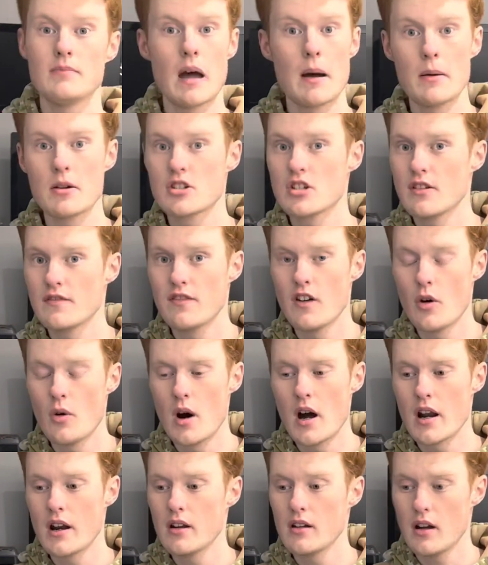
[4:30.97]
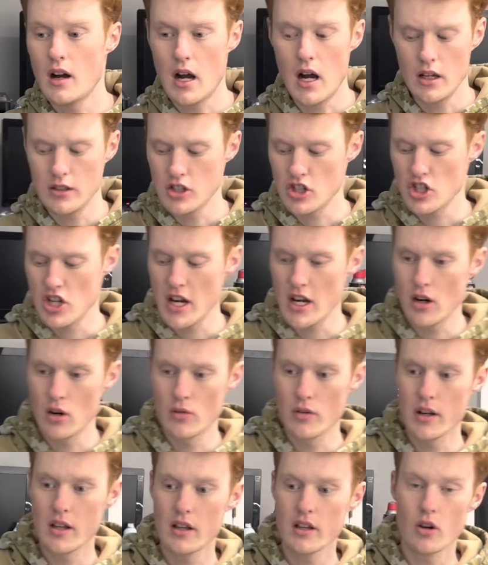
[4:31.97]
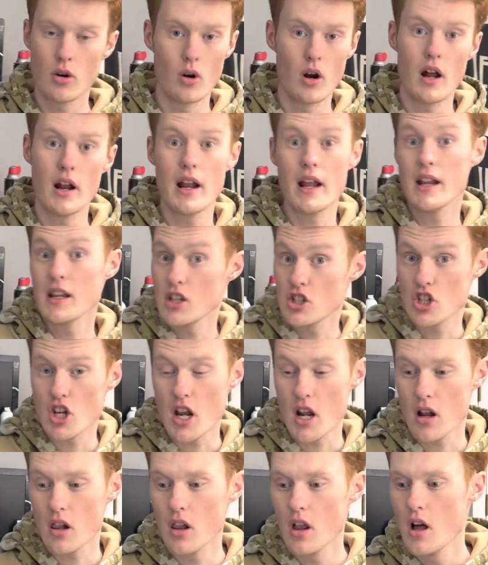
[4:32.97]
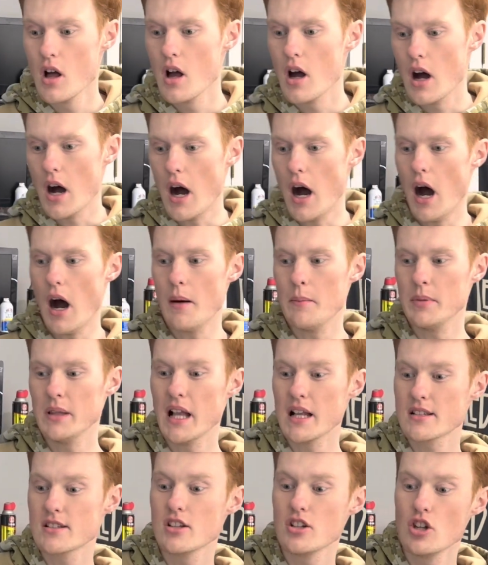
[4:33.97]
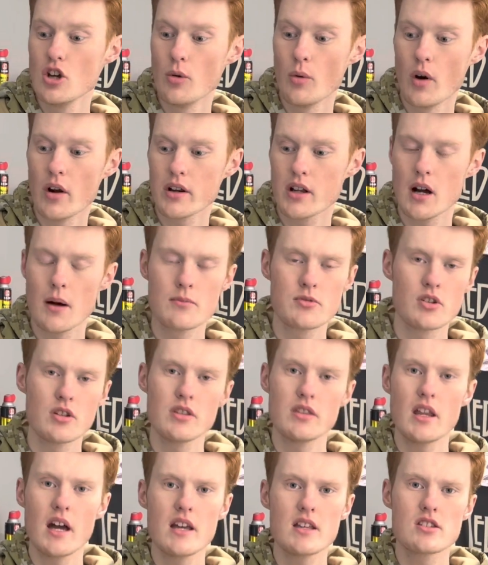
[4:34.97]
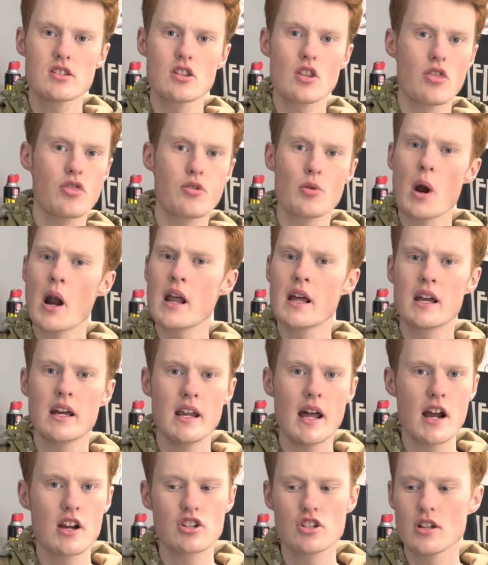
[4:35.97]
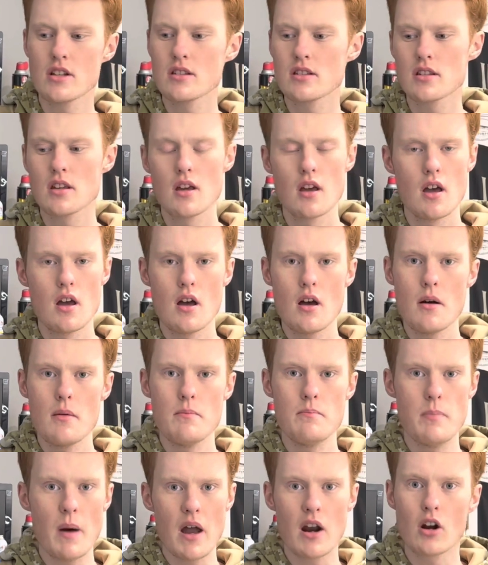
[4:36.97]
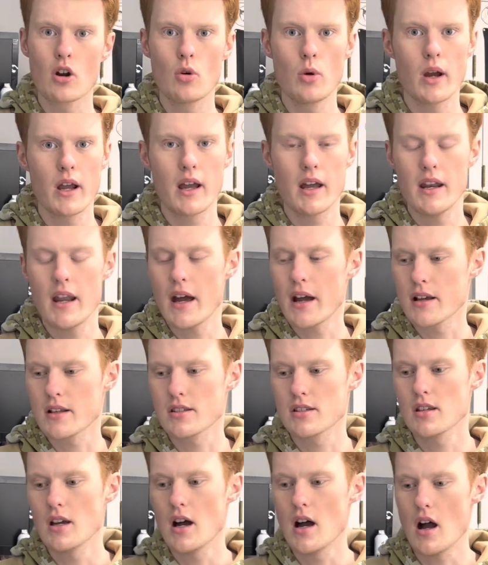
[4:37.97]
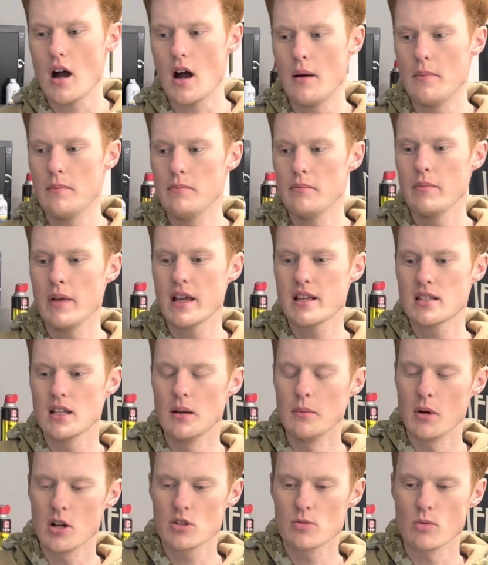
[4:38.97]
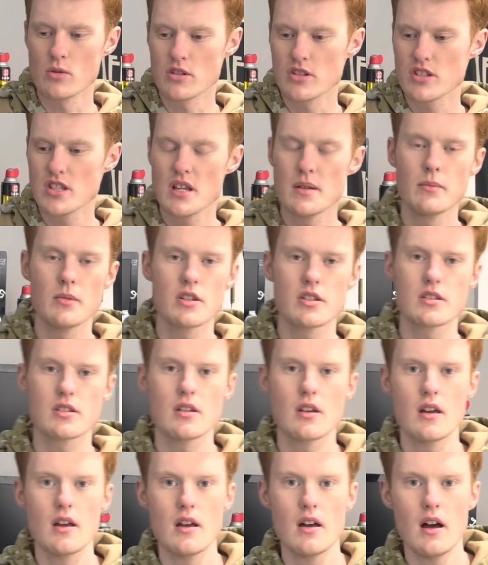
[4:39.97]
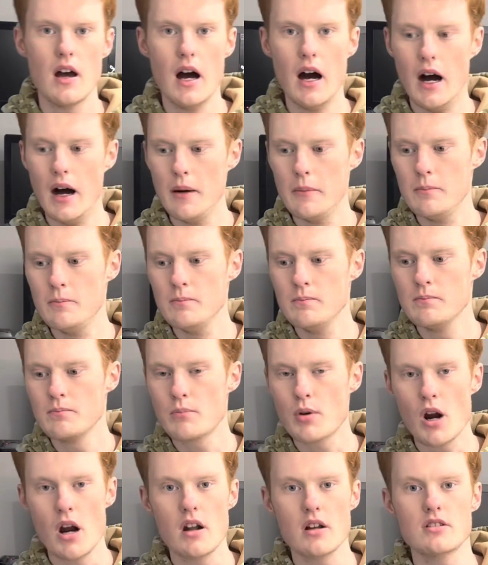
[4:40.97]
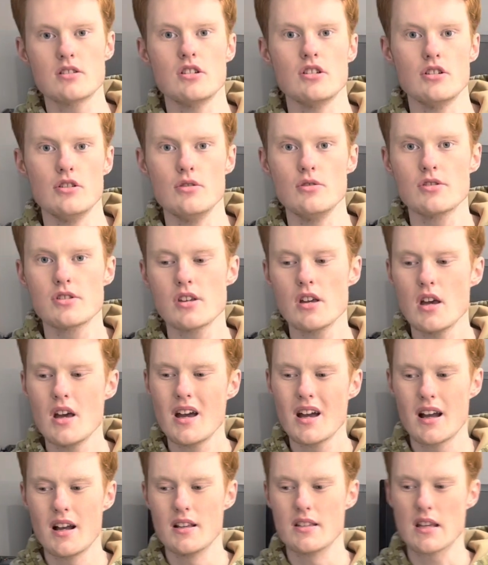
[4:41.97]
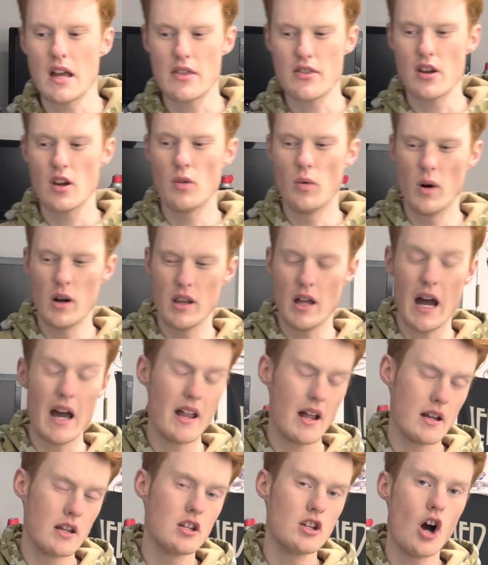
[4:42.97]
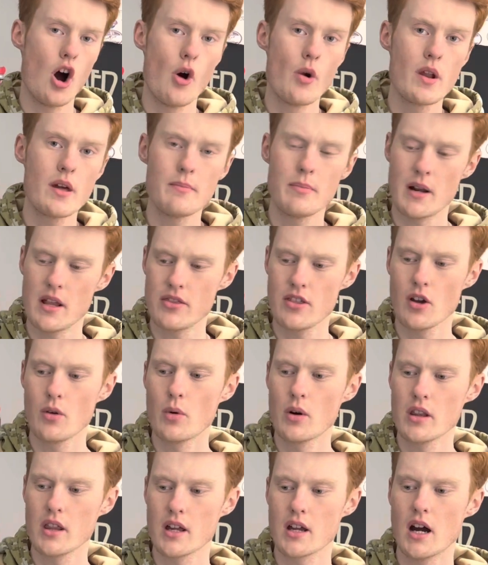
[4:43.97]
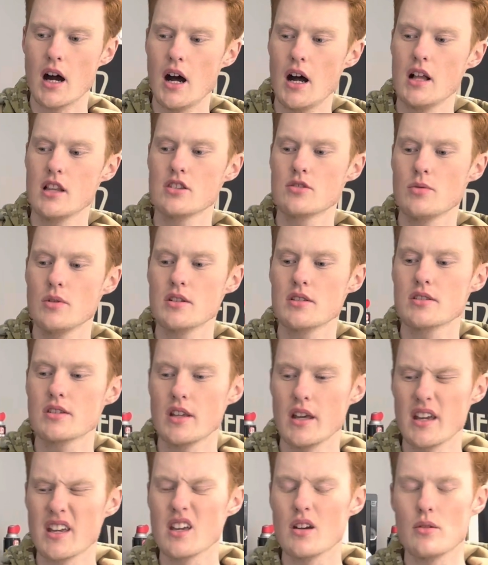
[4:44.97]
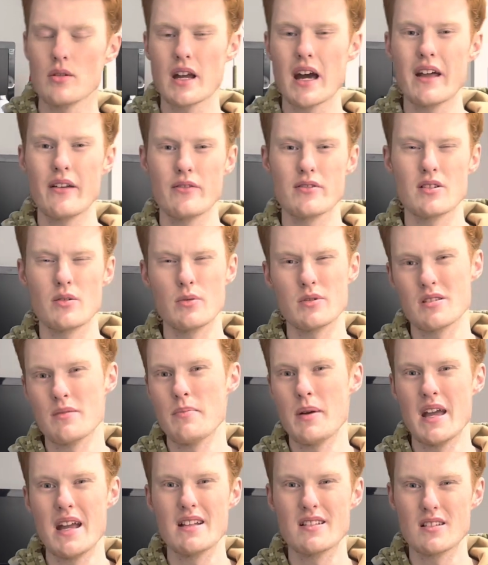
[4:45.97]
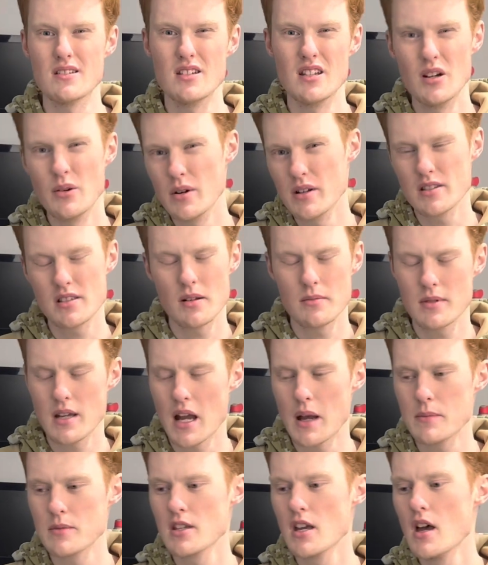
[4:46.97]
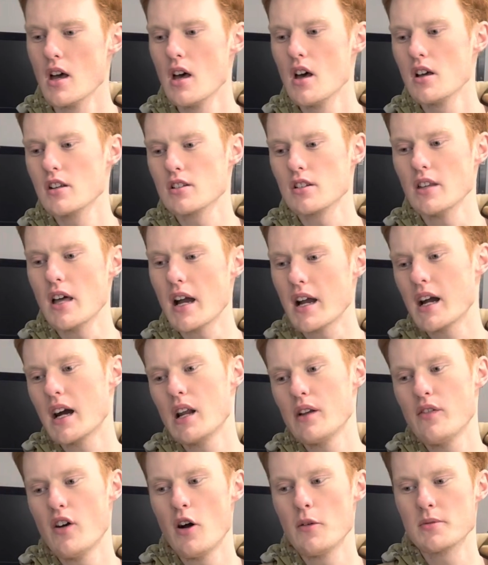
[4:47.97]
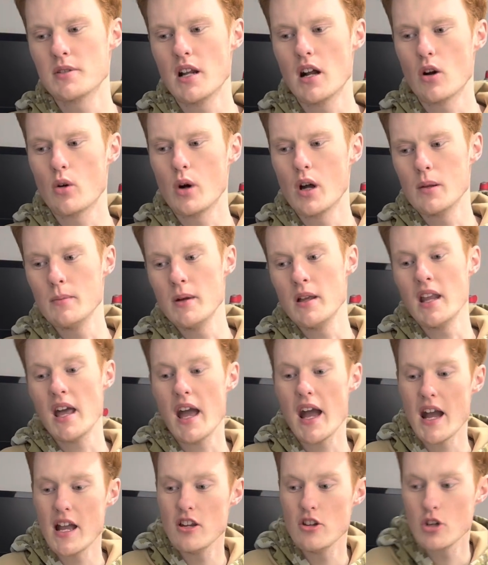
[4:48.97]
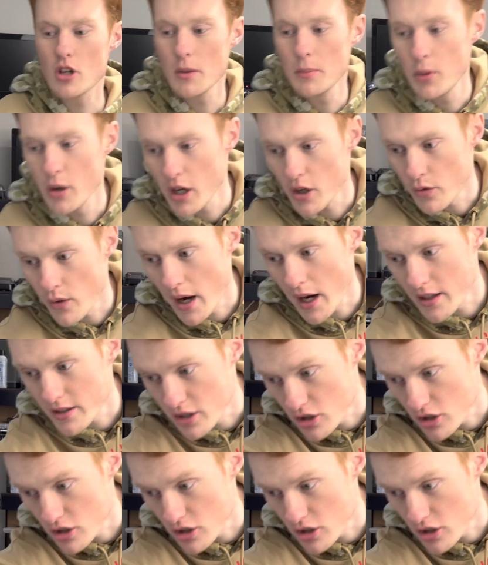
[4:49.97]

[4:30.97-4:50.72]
much info on it on the channel really, or on any channel. But that's the new one. Comes with nice threaded connections, better quick connects, makes it a much more seamless product to use. Because I think I didn't own it, but I think one of the cons was like it was a pain to deal with sometimes. So that kind of helps it out quite a bit, and you can put it right onto